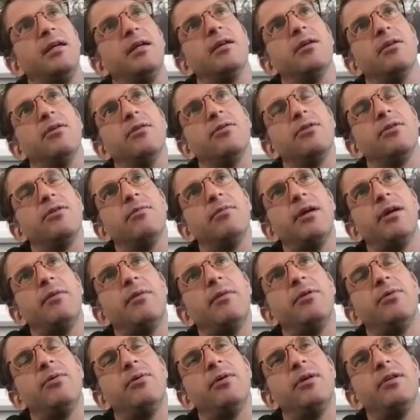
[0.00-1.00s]
you know sometime
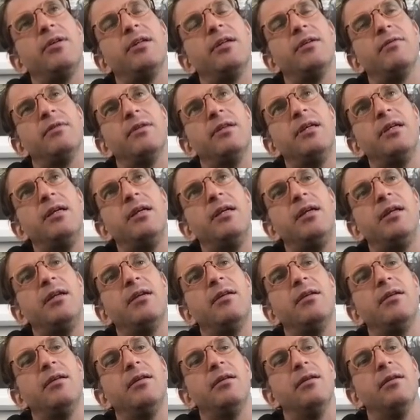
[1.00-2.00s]
in
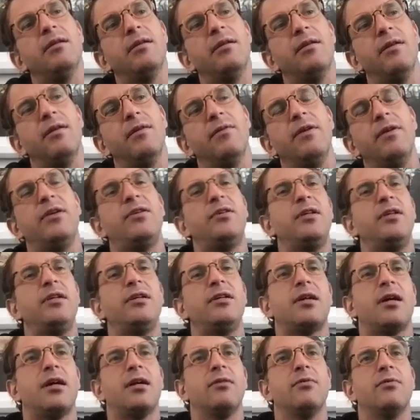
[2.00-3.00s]
2017 the, the
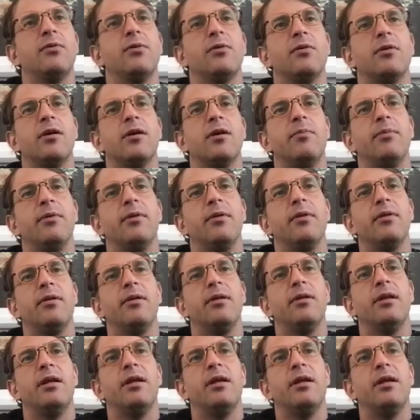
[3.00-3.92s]
vcs kind of woke up and